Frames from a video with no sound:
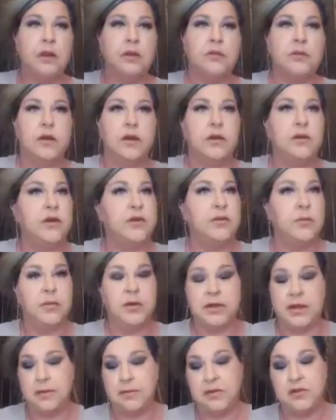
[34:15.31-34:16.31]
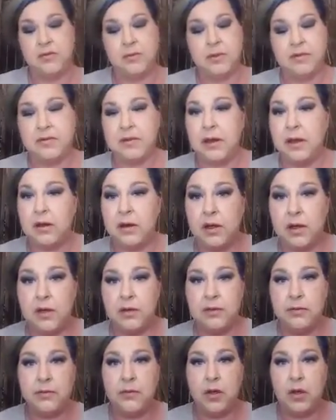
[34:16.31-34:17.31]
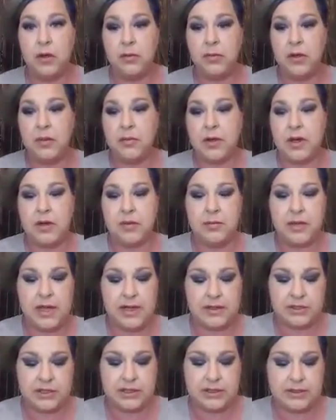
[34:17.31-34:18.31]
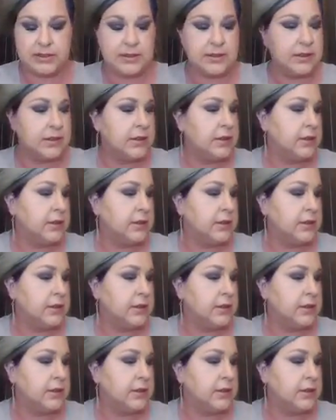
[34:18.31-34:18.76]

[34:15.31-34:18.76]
So I don't even put that much mascara on my bottom lashes.